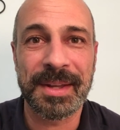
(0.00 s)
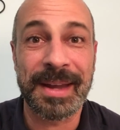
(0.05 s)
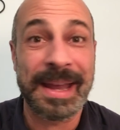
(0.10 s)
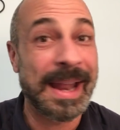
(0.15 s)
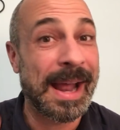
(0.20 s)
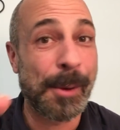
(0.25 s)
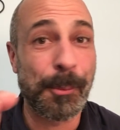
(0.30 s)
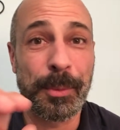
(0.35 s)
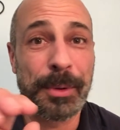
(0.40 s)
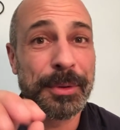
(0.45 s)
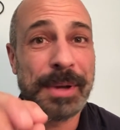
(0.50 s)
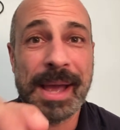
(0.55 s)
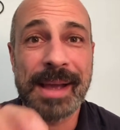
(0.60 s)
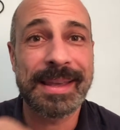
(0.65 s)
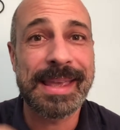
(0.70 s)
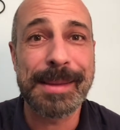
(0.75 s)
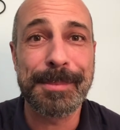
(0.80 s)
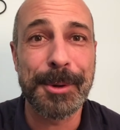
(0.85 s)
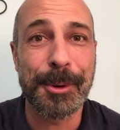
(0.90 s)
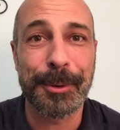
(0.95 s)
I will not
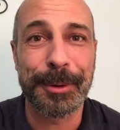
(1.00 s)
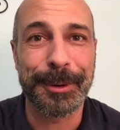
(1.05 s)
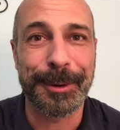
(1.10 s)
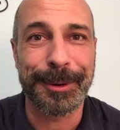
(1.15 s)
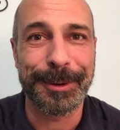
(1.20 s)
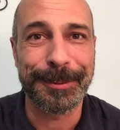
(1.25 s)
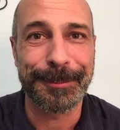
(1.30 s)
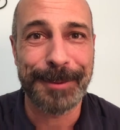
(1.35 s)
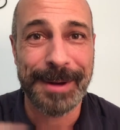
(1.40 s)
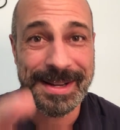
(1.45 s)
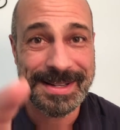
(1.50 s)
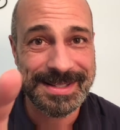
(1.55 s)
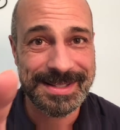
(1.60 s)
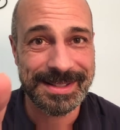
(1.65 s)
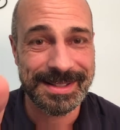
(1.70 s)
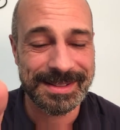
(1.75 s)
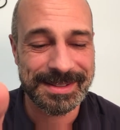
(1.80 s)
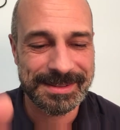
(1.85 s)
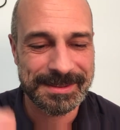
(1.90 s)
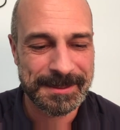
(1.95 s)
keep going on. Watch
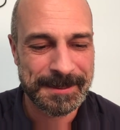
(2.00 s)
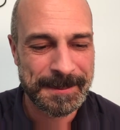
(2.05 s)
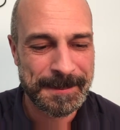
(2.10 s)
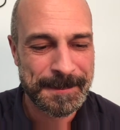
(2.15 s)
this.